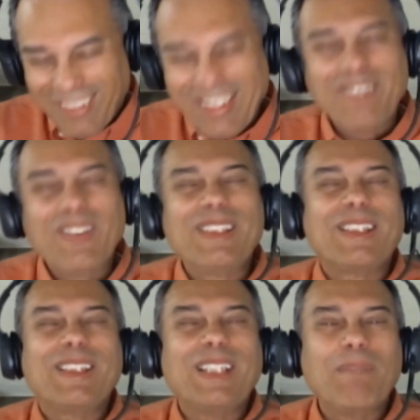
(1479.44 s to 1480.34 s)
give
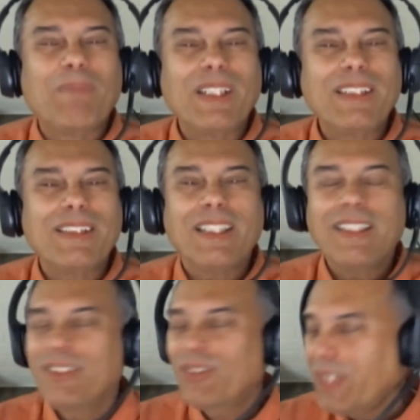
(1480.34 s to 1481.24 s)
this example. Let's
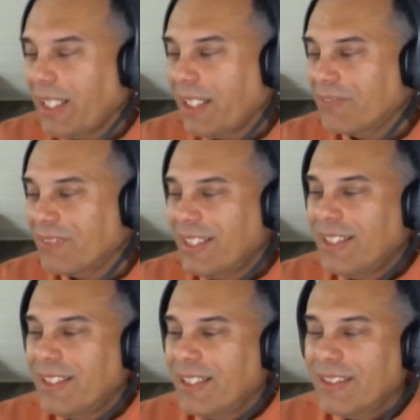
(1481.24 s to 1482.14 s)
say you have
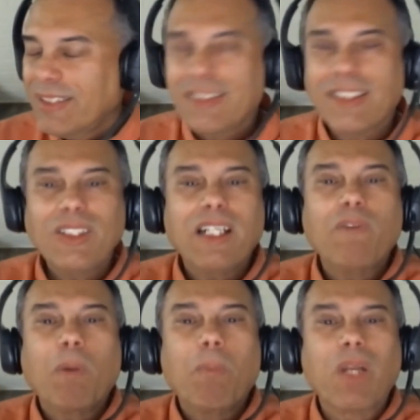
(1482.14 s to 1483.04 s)

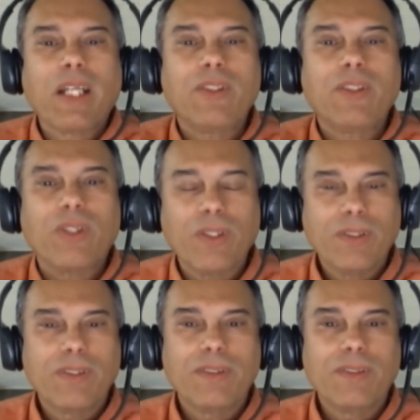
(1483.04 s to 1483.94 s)
a blender
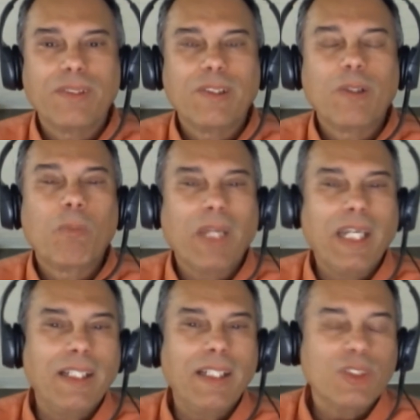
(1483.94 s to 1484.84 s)

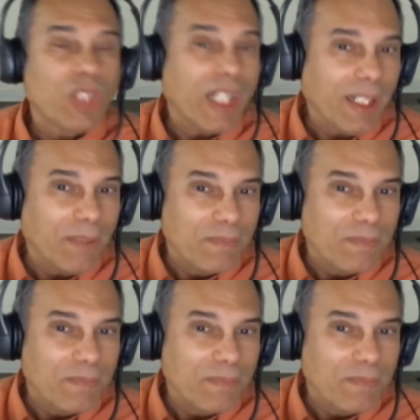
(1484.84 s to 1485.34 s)
made in China,